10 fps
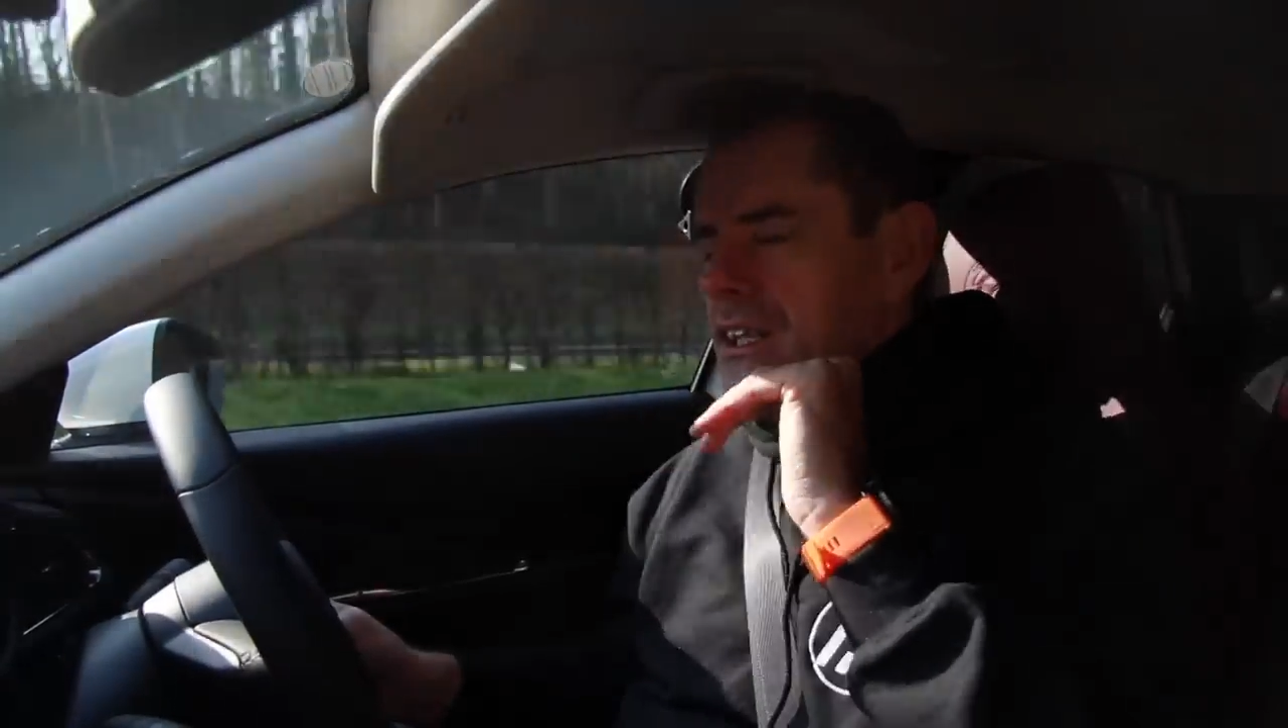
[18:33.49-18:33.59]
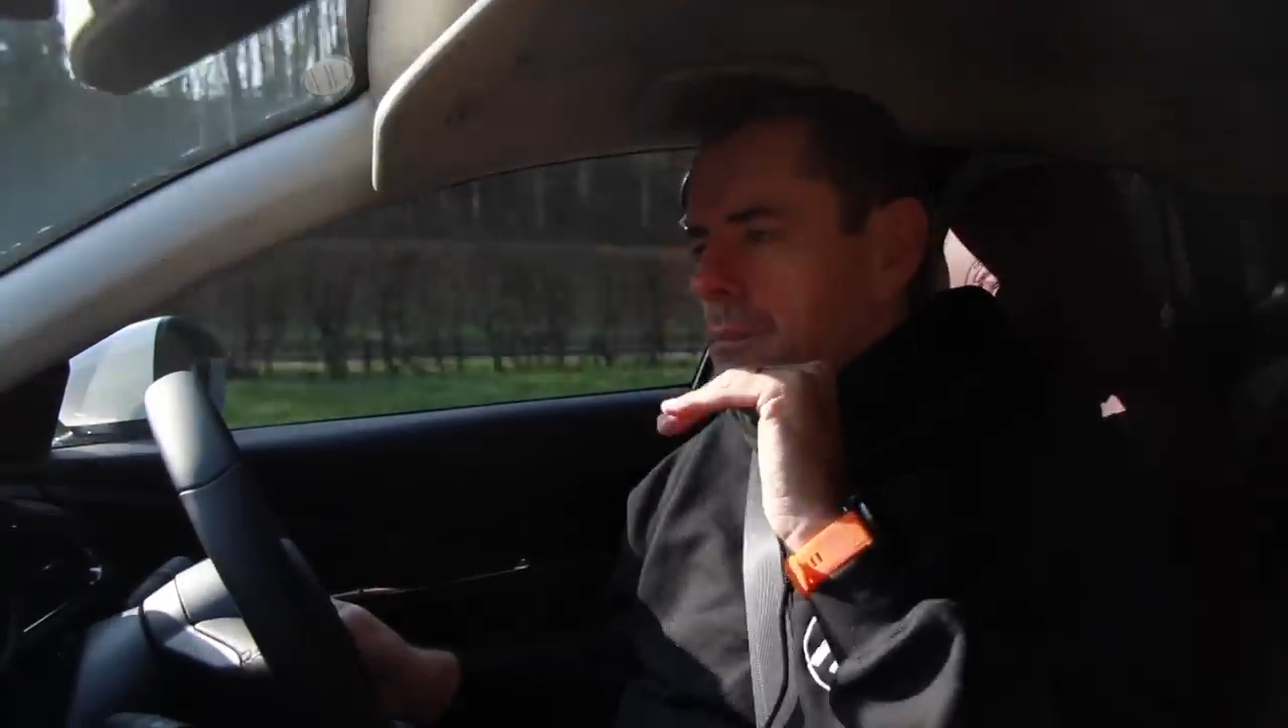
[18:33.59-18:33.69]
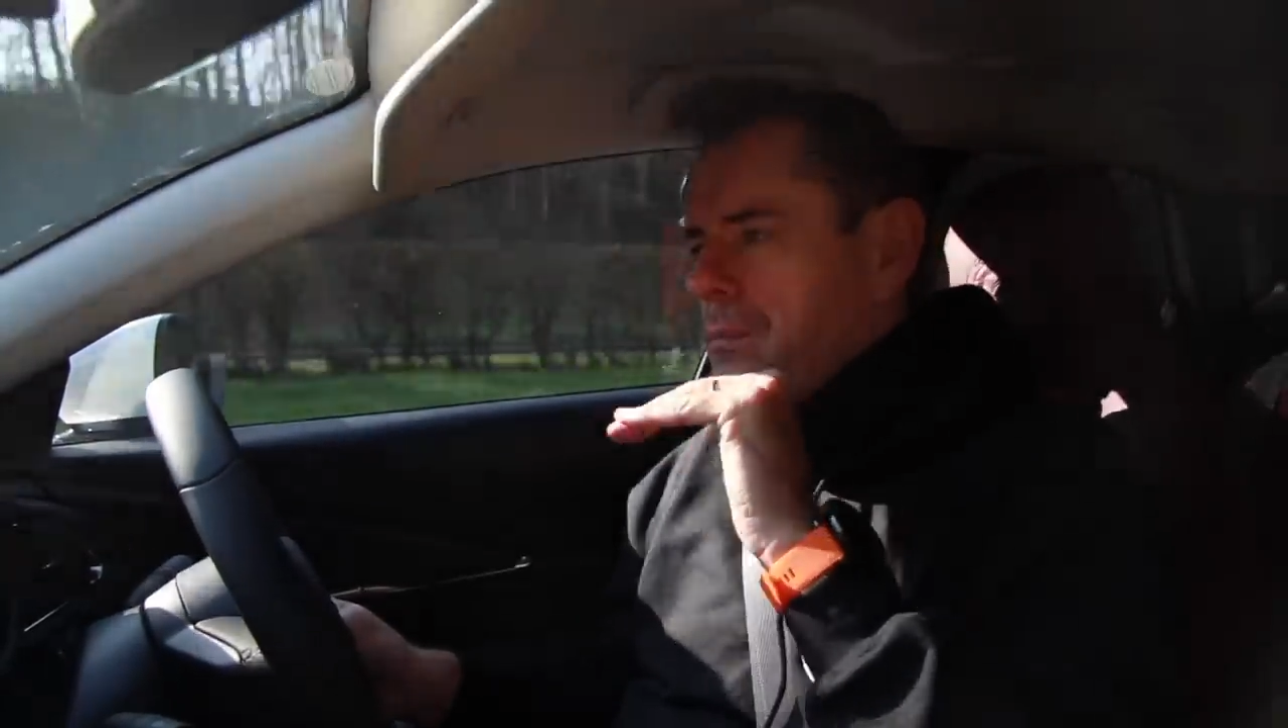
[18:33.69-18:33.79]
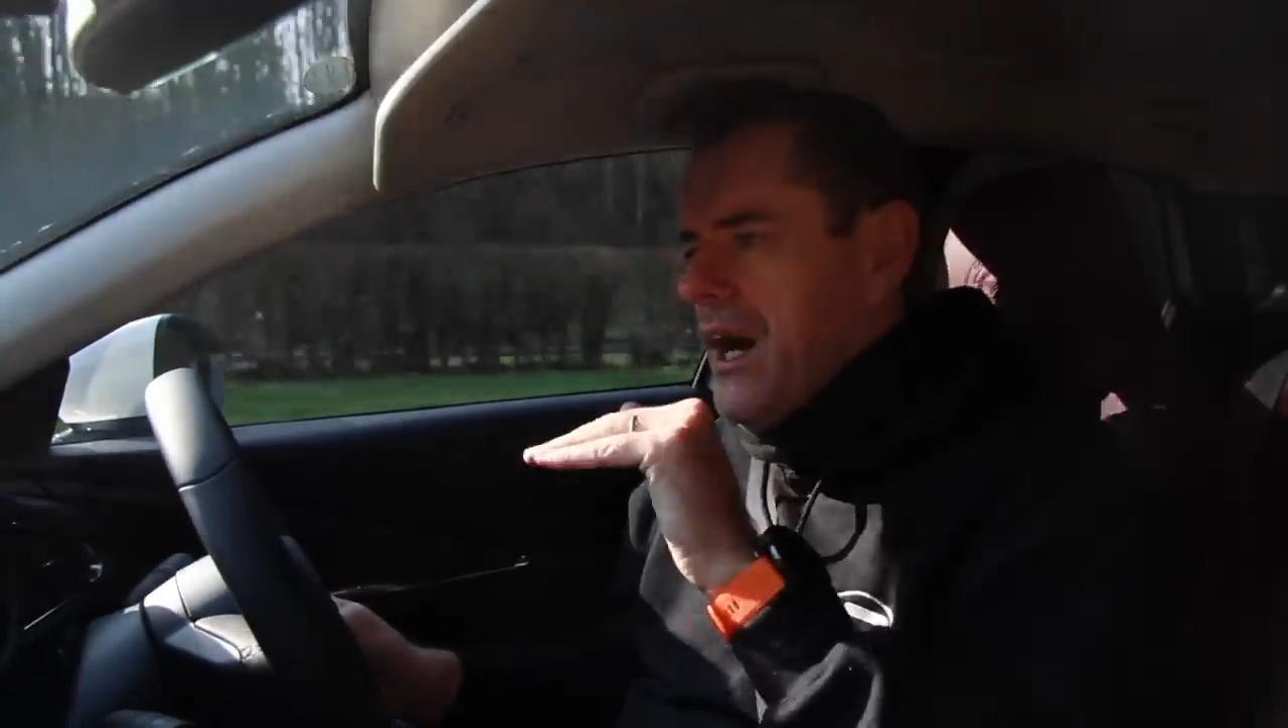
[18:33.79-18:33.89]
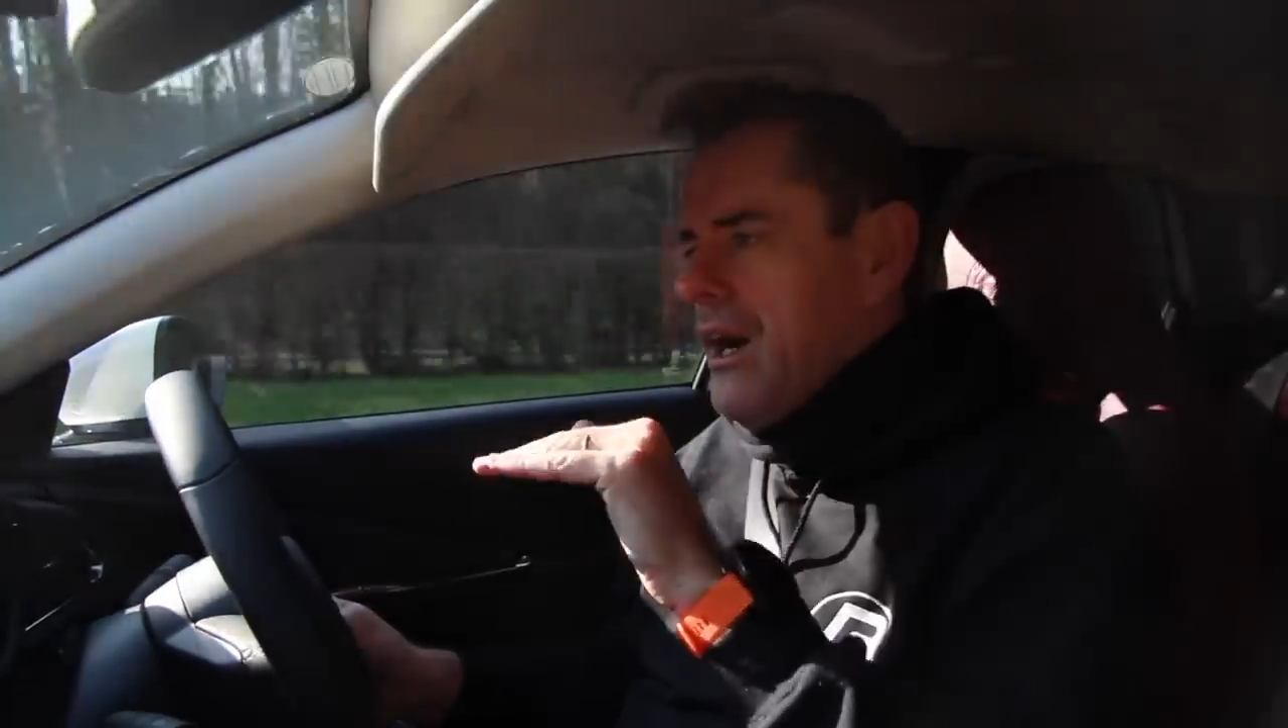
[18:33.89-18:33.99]

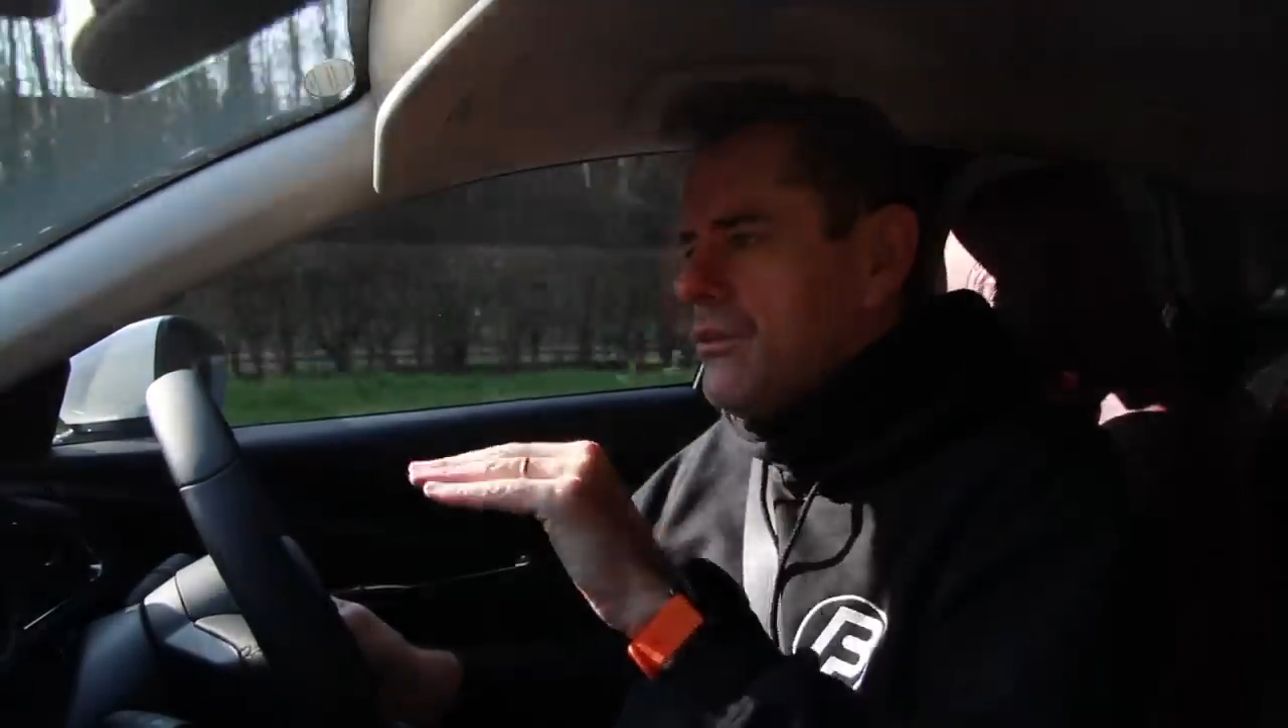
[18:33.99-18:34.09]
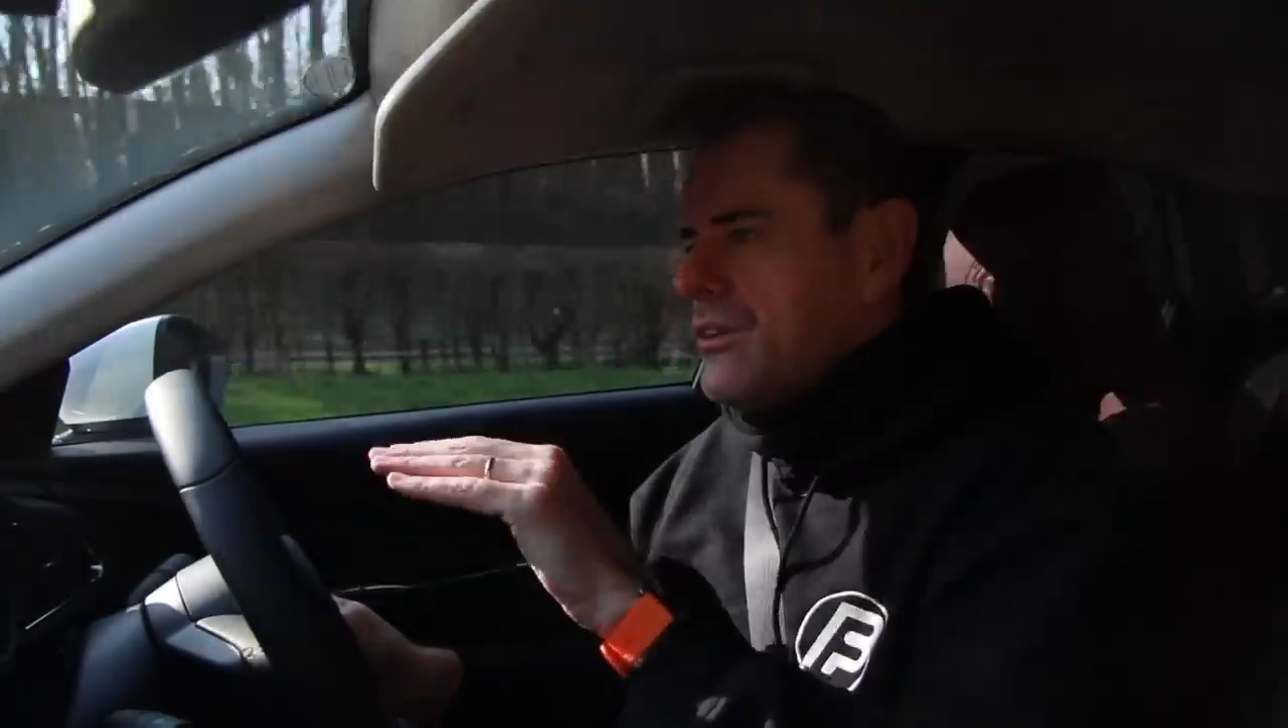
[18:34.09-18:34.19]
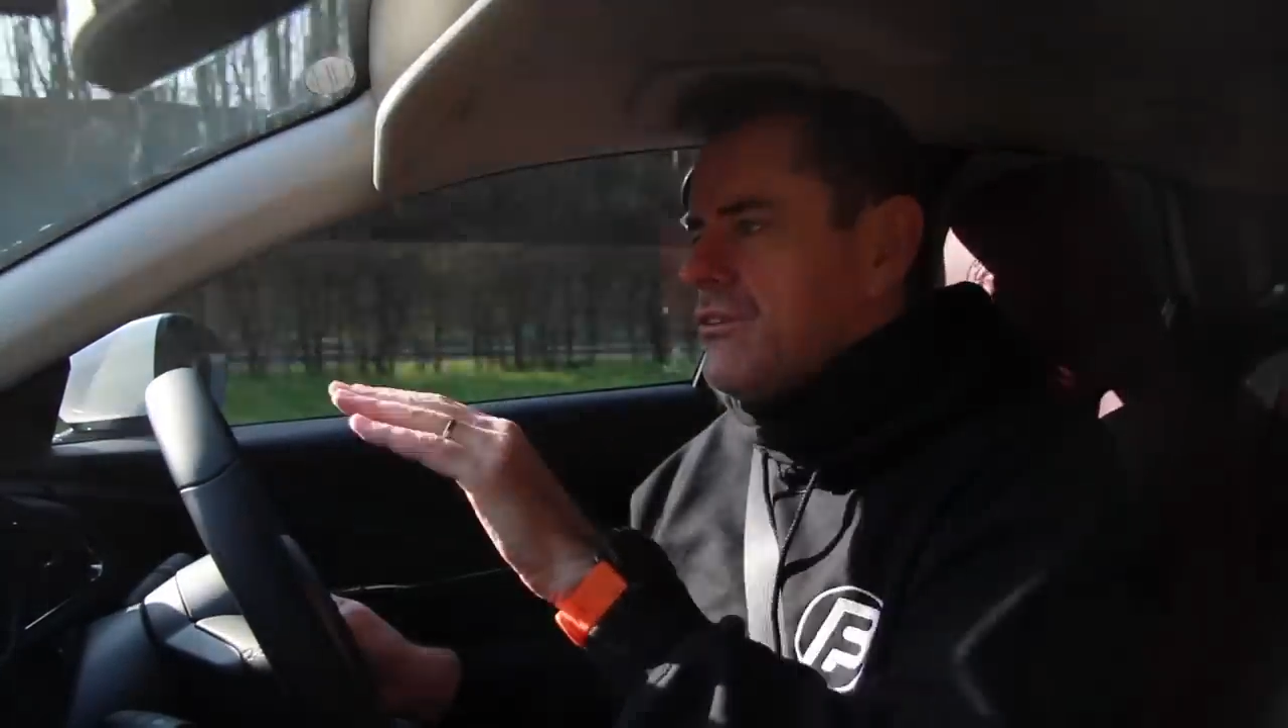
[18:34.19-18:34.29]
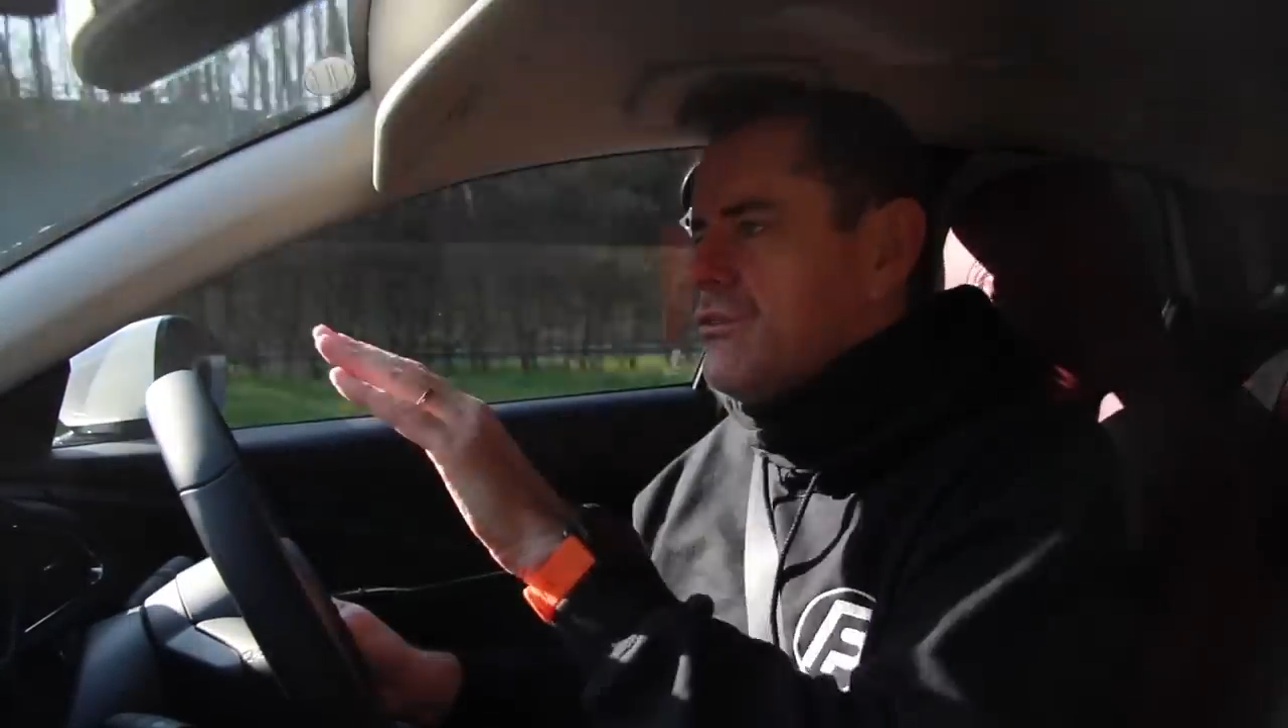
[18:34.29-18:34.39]
the power